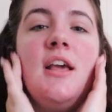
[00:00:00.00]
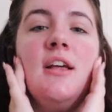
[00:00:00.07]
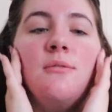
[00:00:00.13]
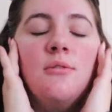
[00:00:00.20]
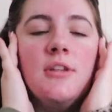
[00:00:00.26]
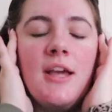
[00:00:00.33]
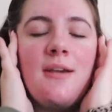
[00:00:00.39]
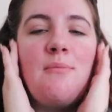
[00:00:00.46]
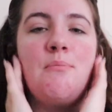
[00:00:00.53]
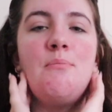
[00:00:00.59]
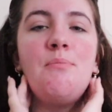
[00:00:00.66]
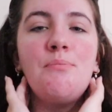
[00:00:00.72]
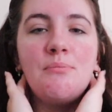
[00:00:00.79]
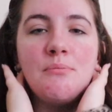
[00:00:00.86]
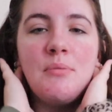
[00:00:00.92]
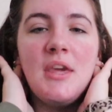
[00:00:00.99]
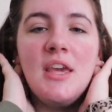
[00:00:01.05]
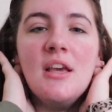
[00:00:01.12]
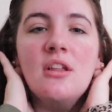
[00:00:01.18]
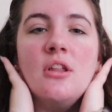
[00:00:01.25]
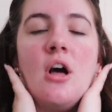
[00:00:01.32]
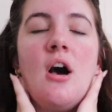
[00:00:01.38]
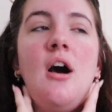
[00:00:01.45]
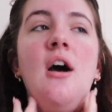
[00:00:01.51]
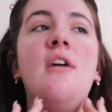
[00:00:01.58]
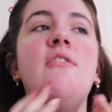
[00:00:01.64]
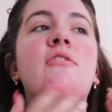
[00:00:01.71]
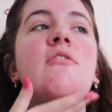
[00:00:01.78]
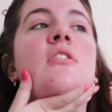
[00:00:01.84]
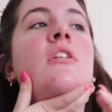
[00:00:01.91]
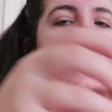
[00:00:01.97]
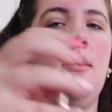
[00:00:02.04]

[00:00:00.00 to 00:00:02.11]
it will like peel off.